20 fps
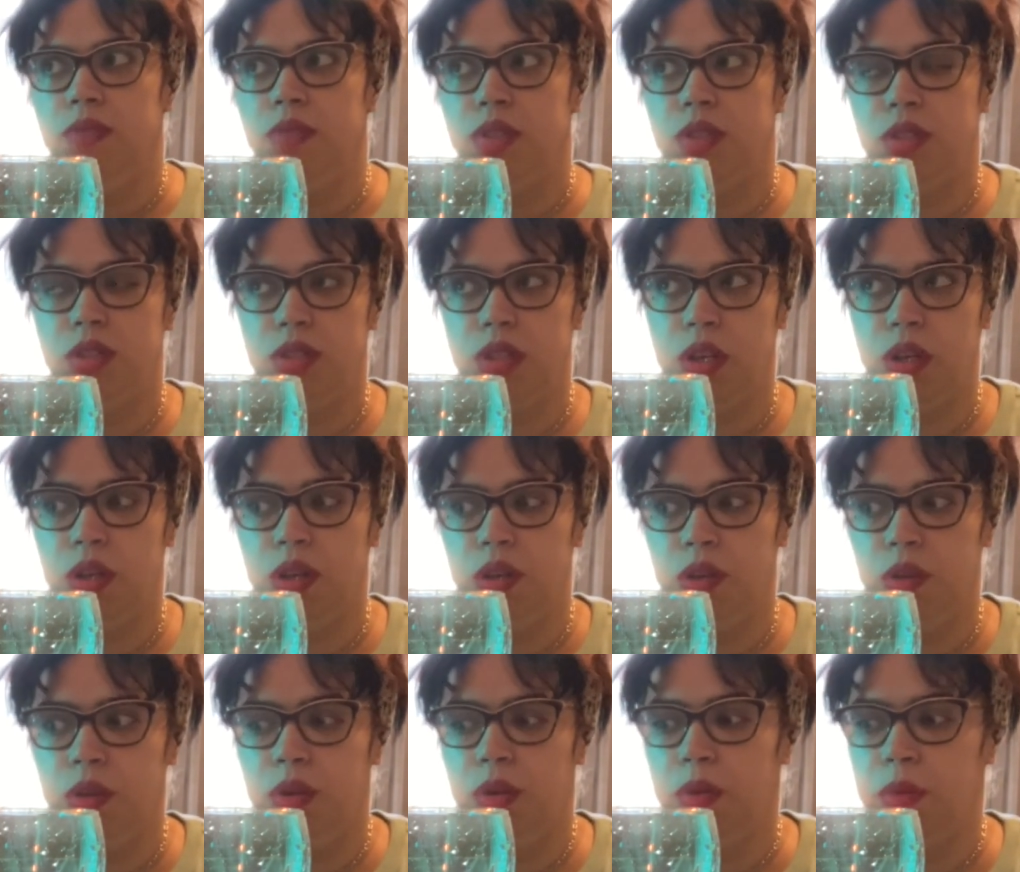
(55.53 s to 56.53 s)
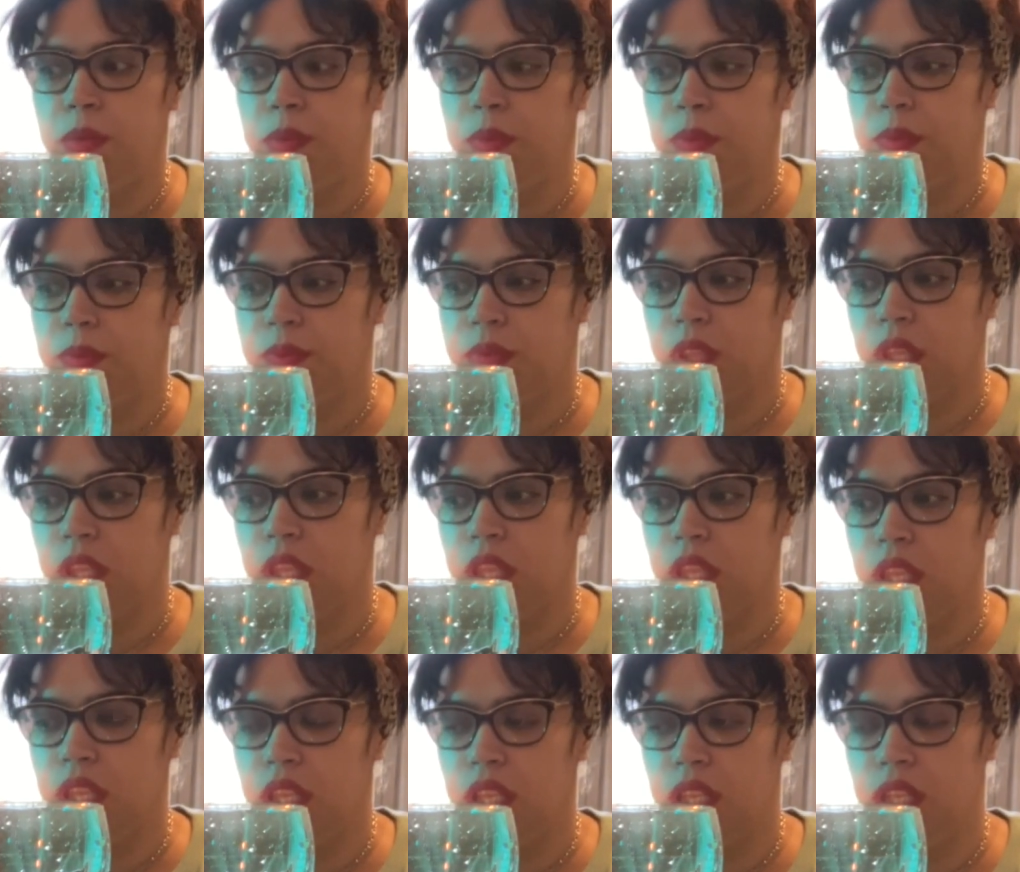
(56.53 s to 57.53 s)
So
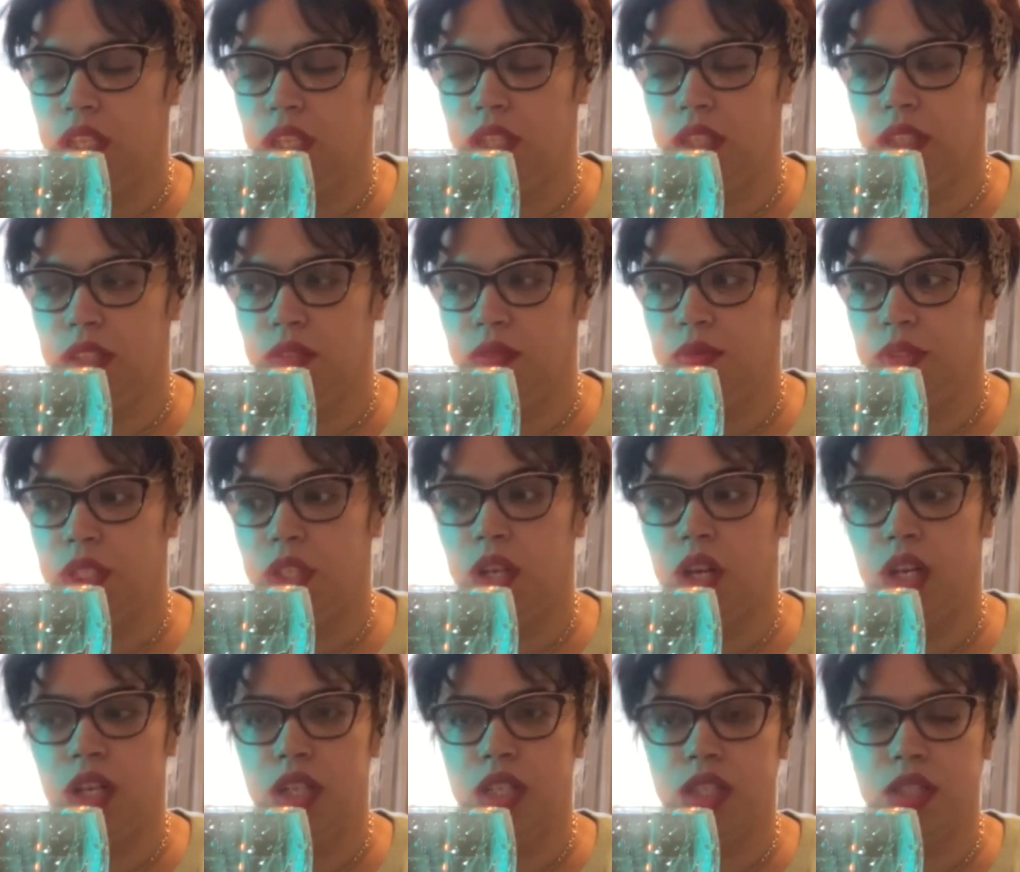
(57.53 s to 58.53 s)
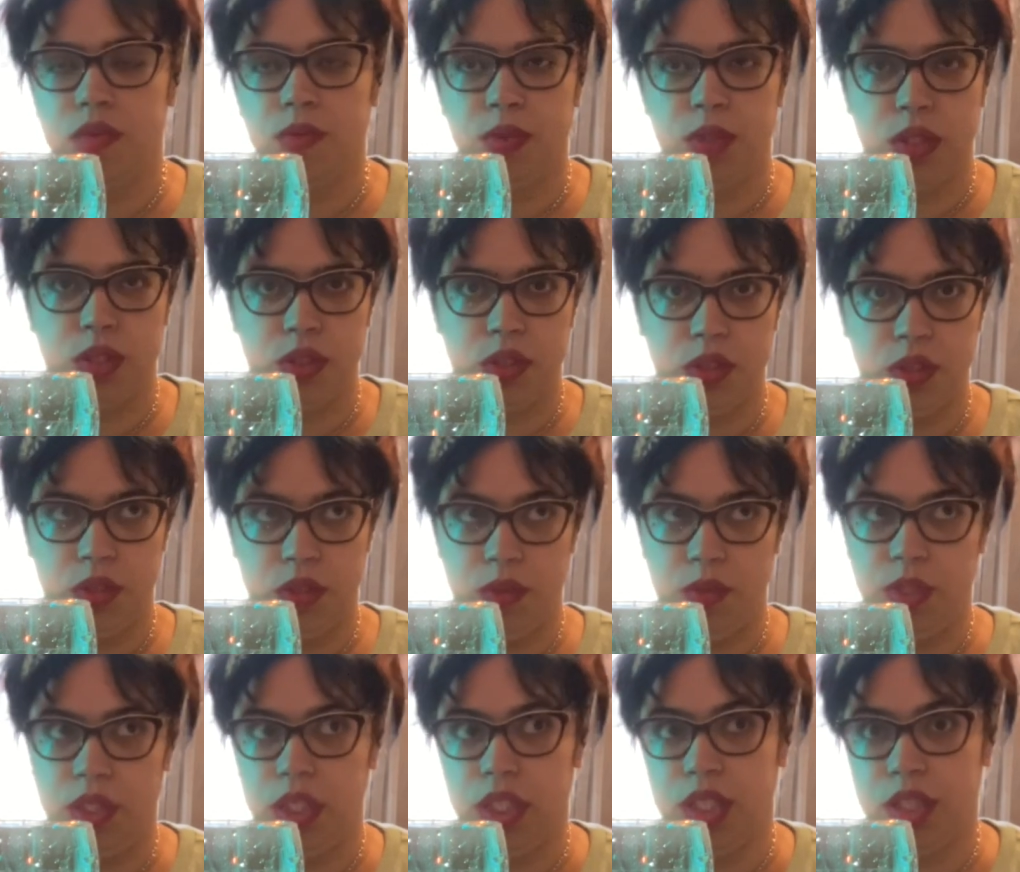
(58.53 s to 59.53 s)
regardless of what you're
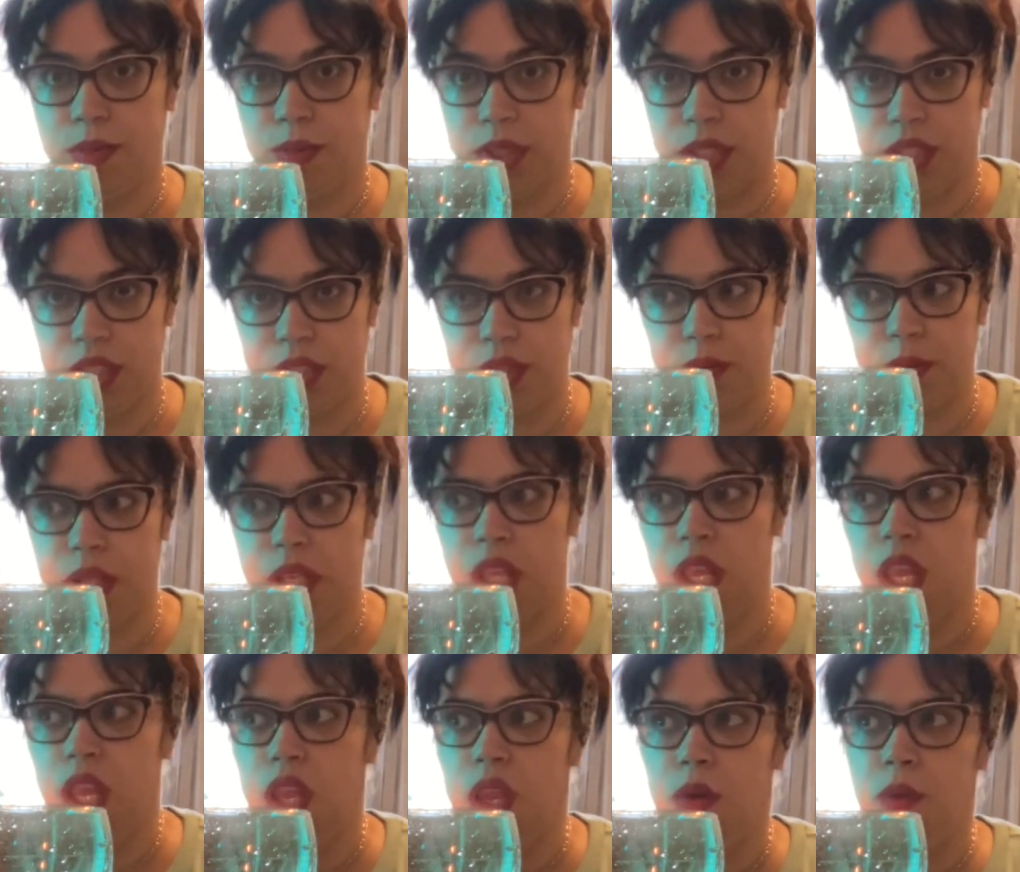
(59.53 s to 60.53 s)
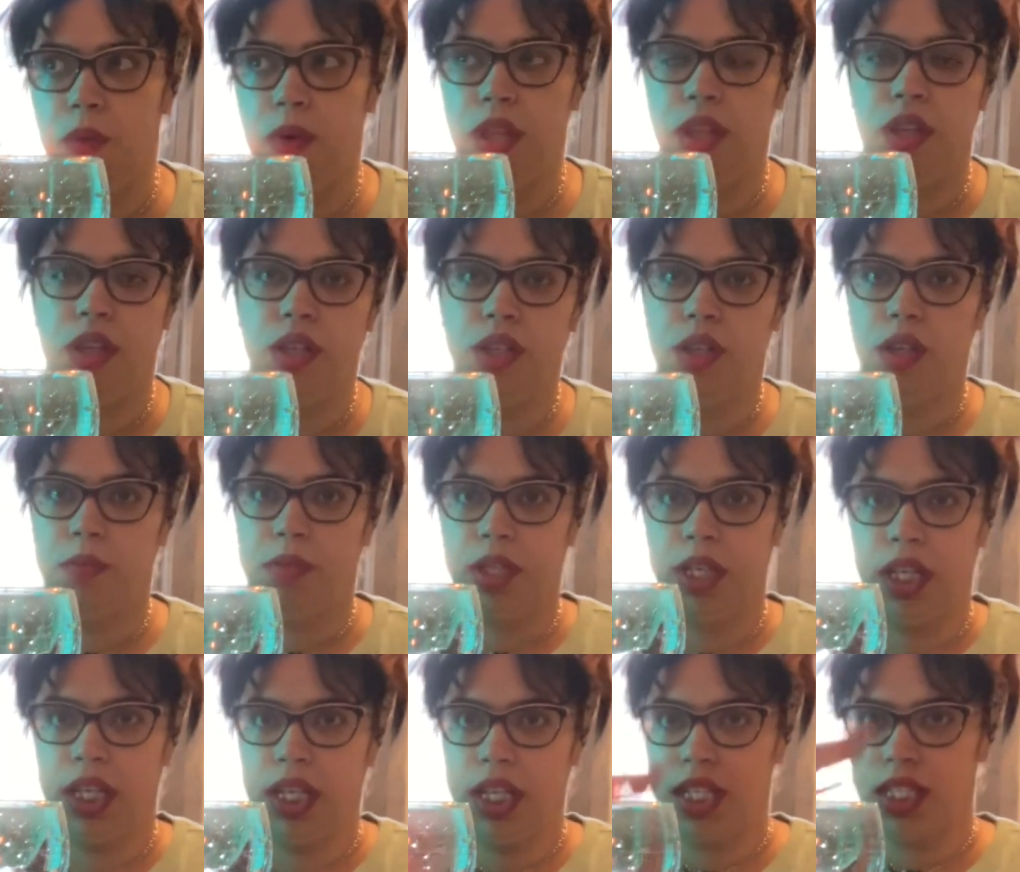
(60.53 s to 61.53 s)
doing, let's put it this way, whether you're
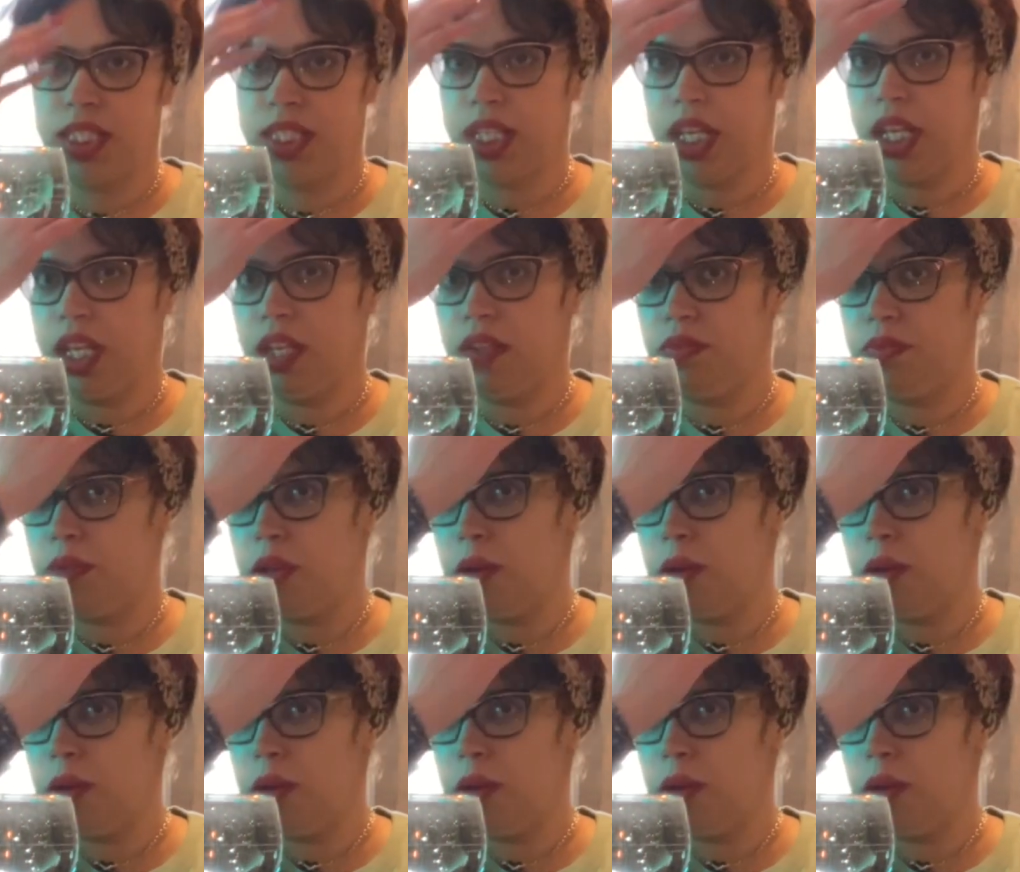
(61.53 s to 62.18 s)
playing a safe